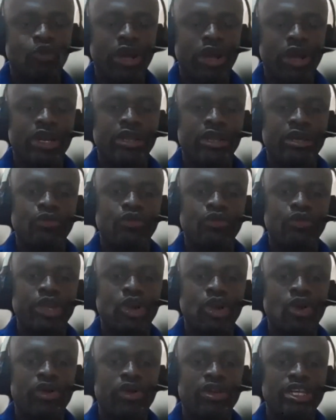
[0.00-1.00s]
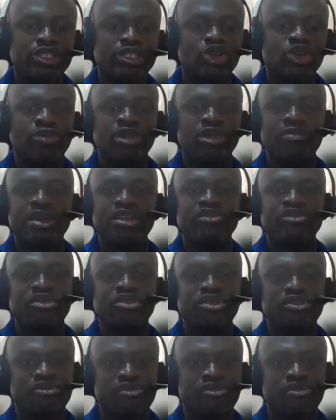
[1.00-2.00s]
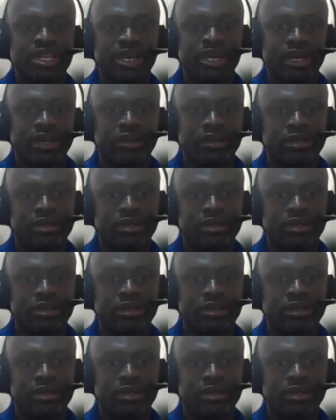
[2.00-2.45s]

what we call the supplementary reader.